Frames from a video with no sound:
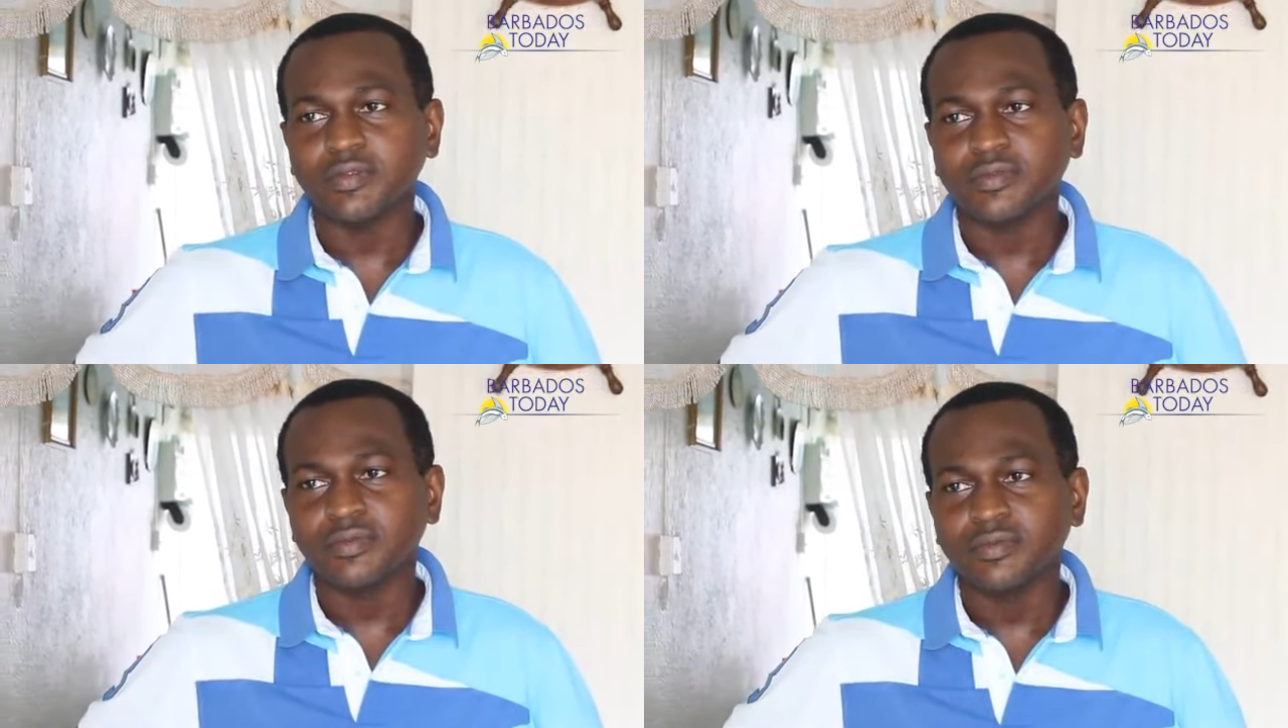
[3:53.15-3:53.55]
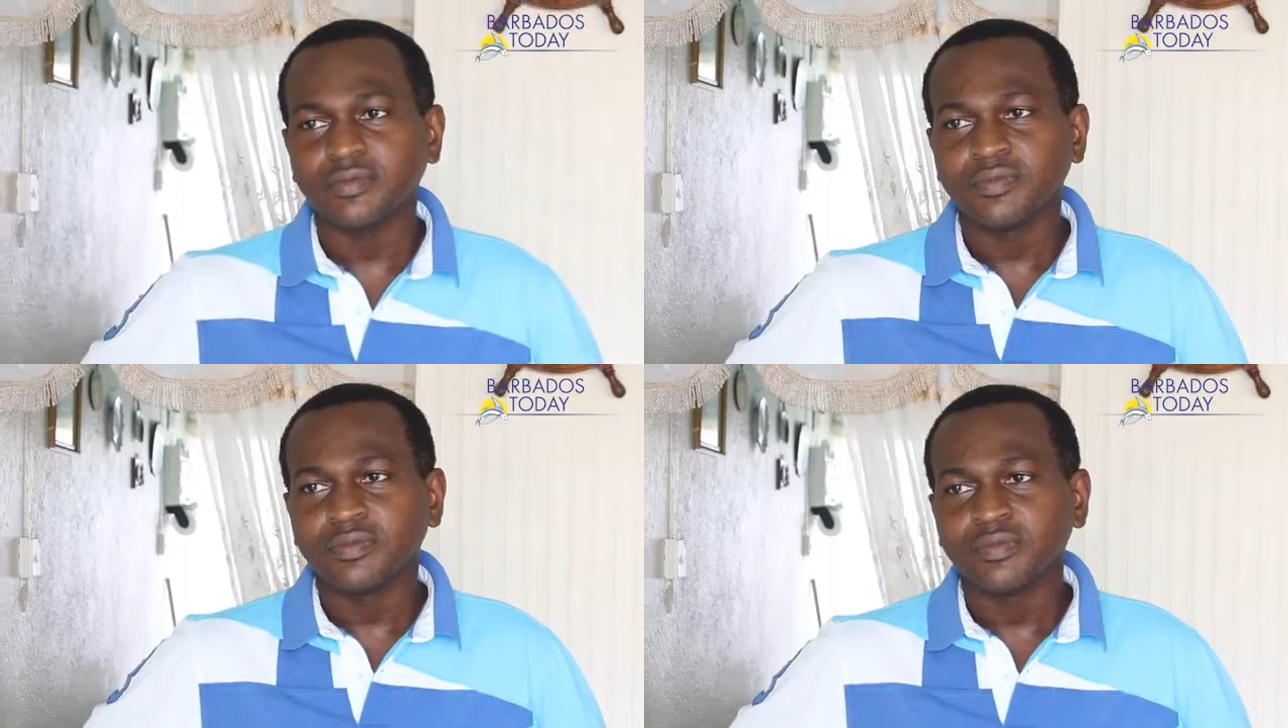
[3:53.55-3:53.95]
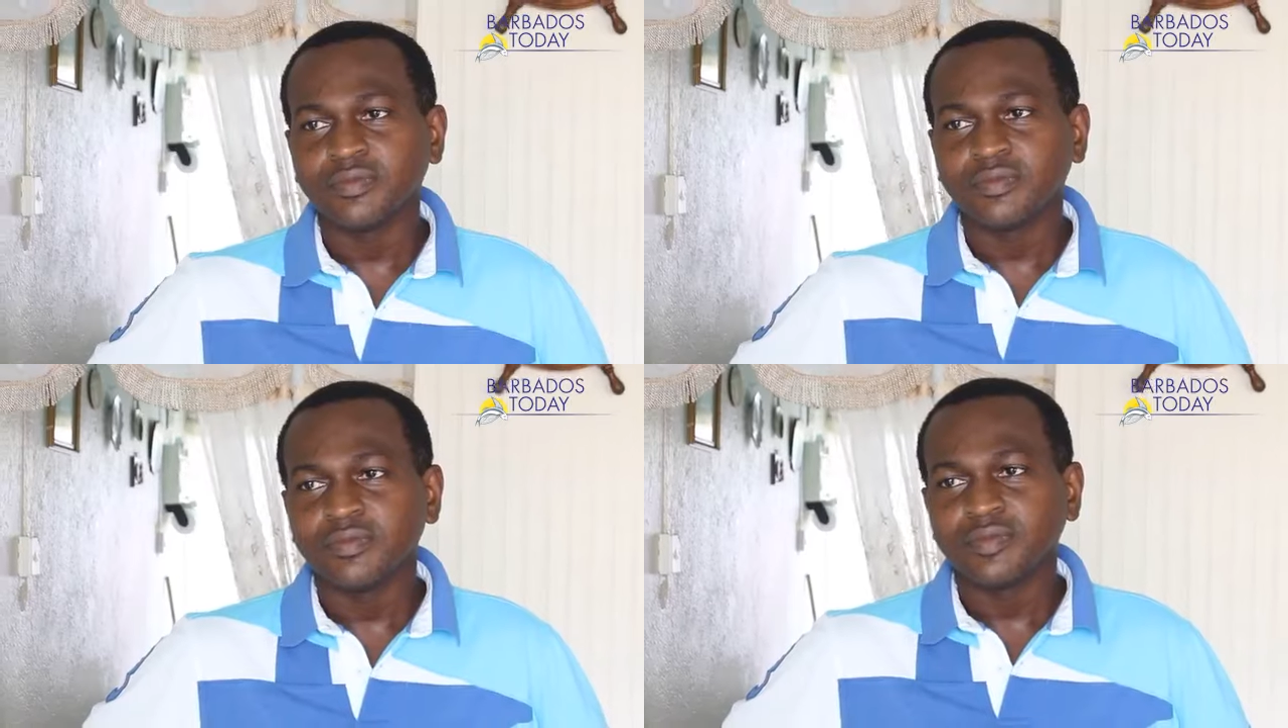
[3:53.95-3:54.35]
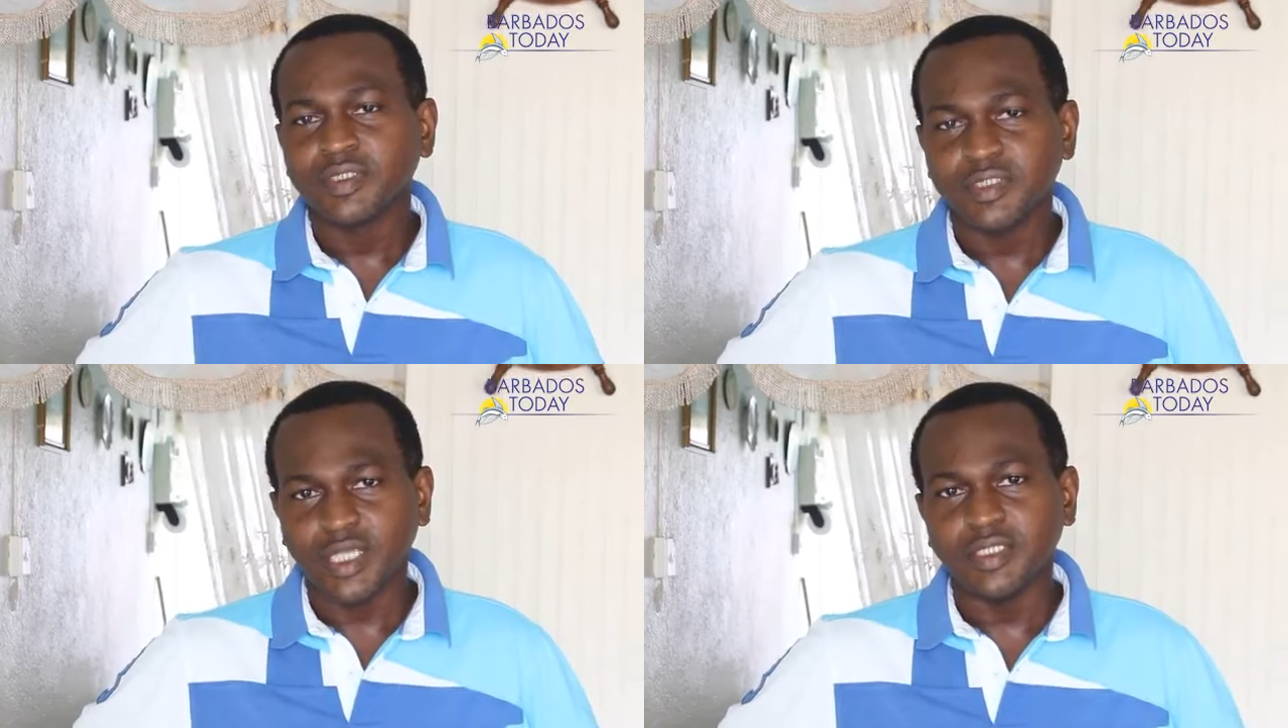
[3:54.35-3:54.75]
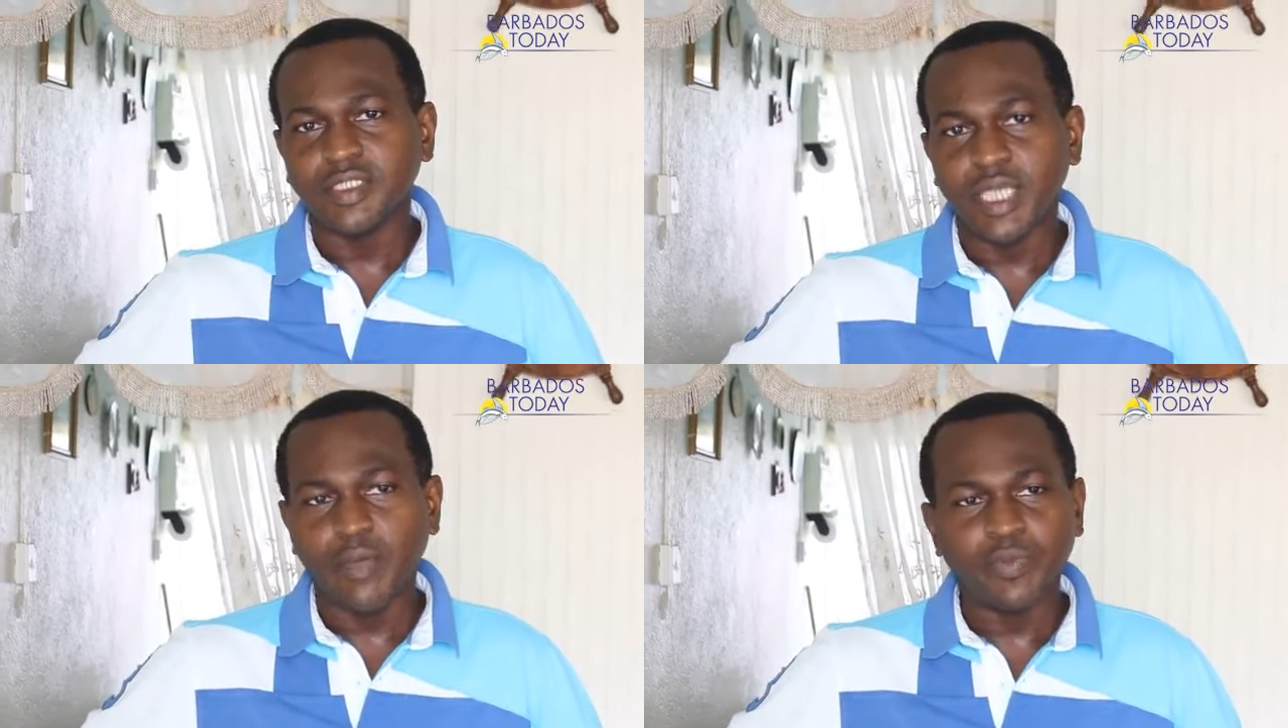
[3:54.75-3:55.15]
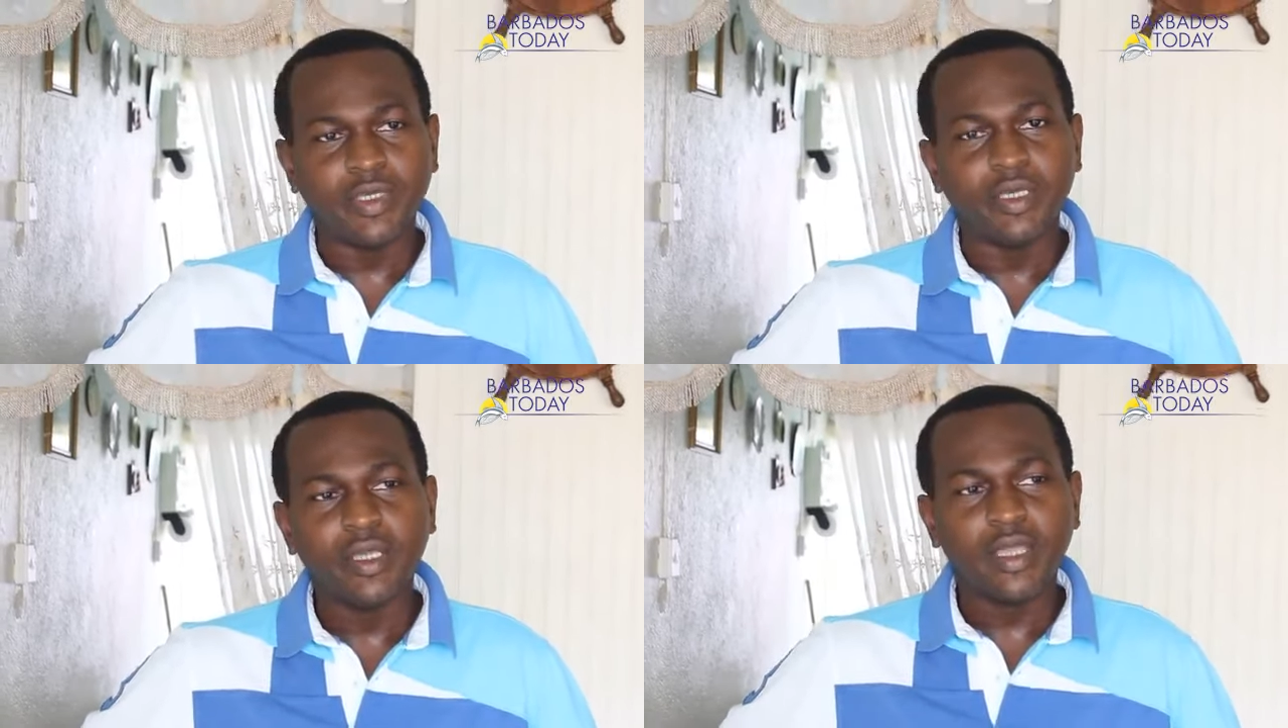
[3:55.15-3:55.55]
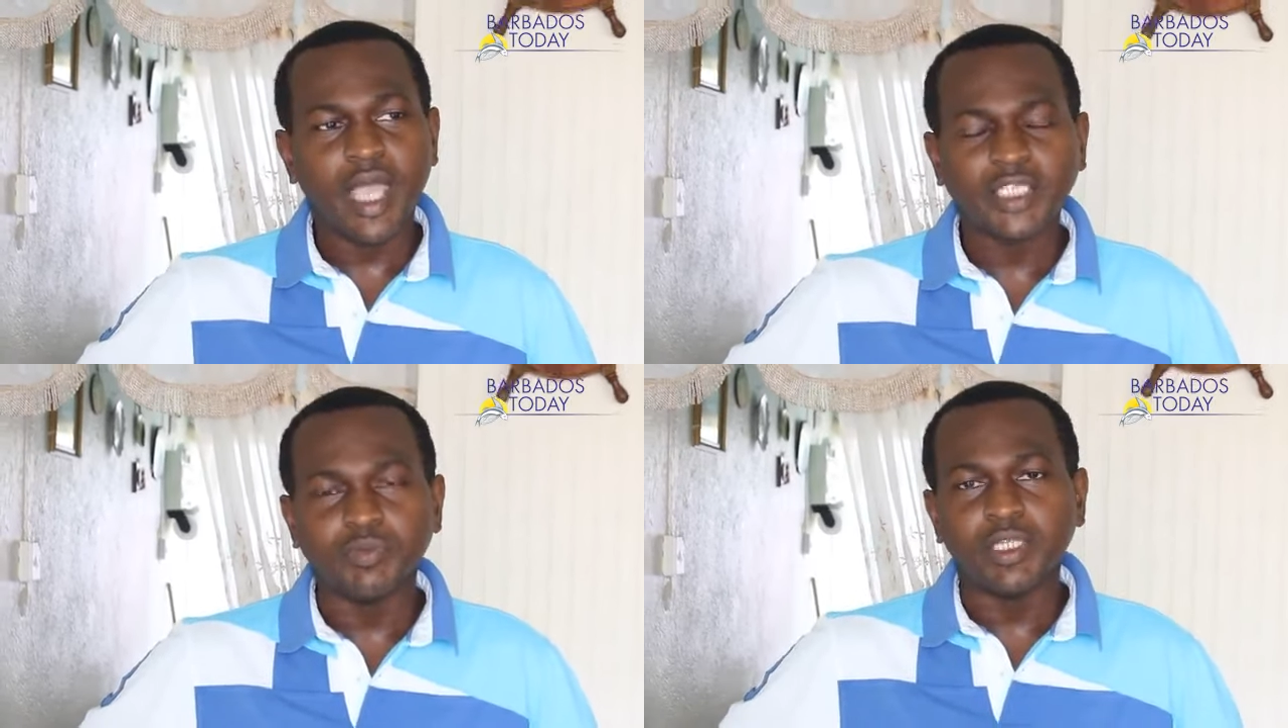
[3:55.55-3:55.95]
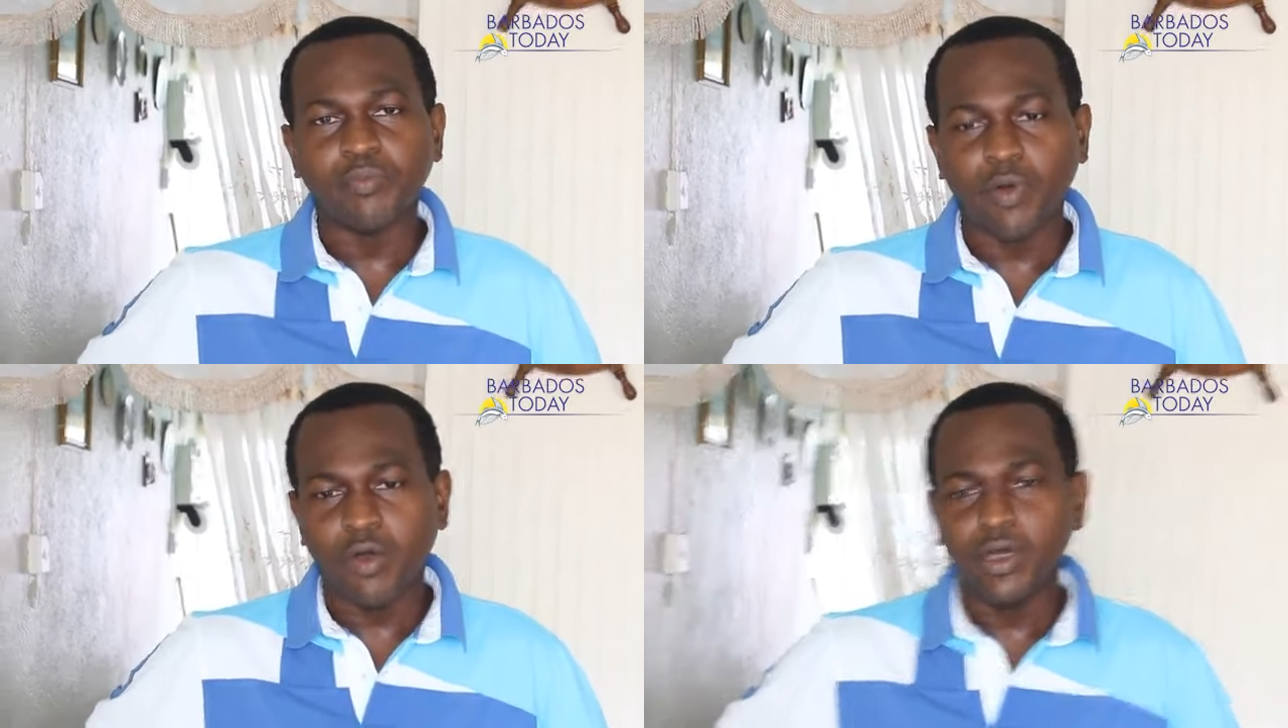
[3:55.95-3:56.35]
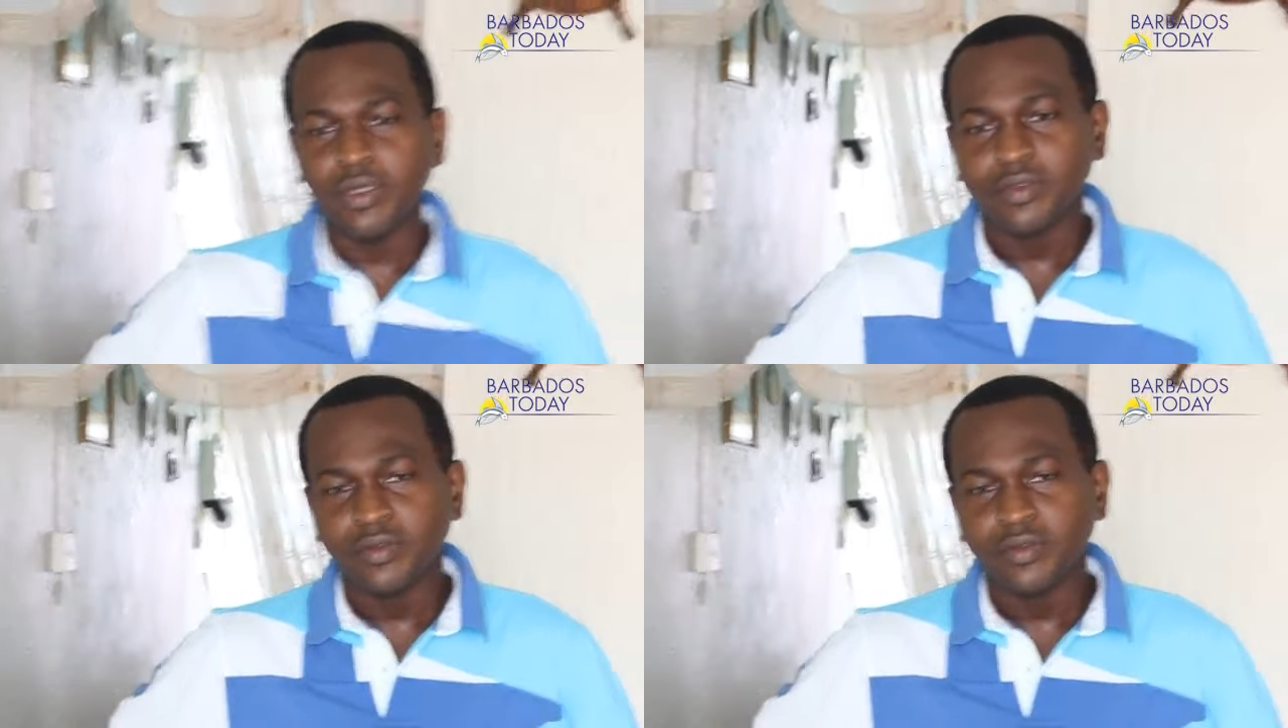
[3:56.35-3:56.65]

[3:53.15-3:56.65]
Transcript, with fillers: Since DLP has been in power,